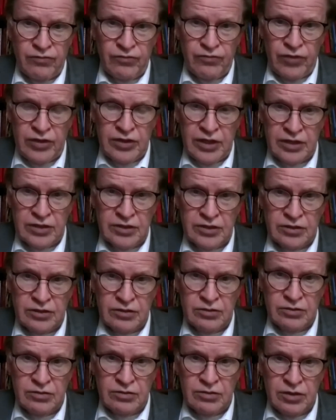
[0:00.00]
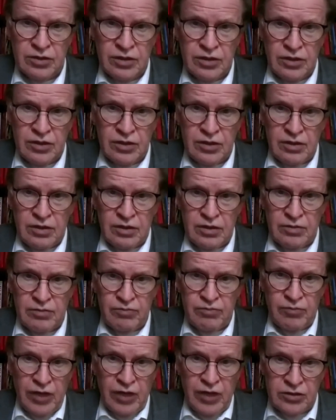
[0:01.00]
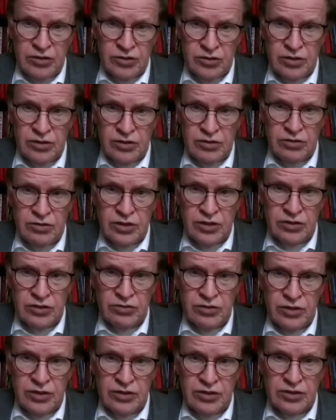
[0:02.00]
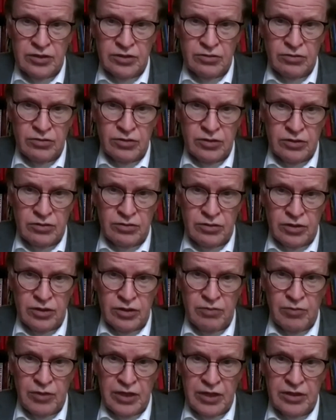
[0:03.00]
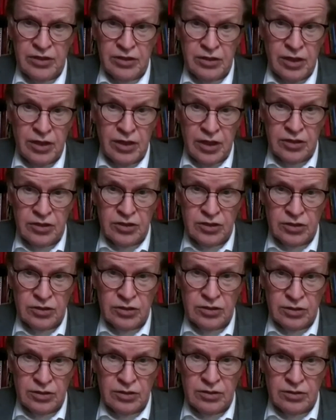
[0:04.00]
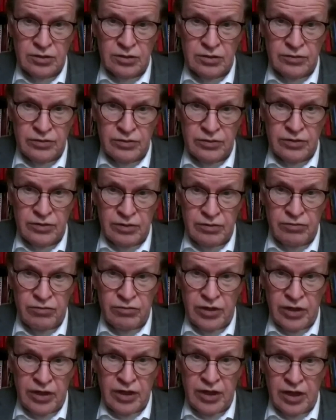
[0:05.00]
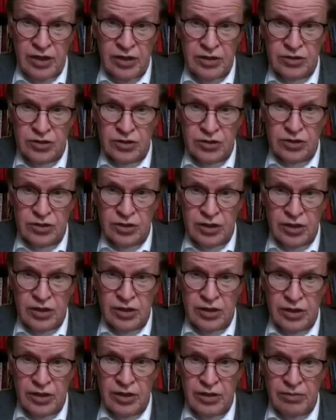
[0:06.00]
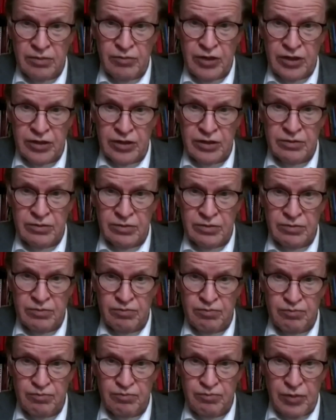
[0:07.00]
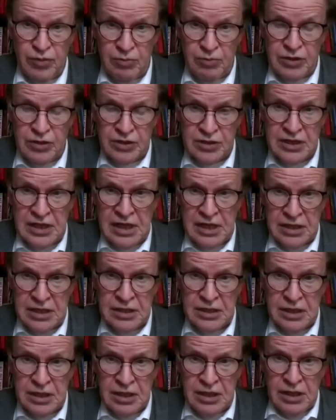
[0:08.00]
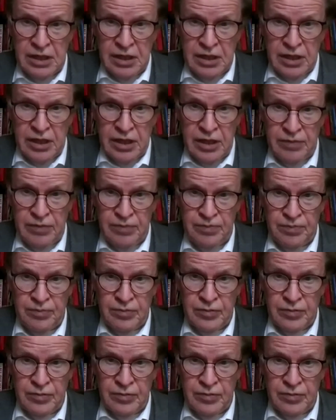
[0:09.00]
Fed has to manage the interest rates in order to accommodate a really large American public debt. They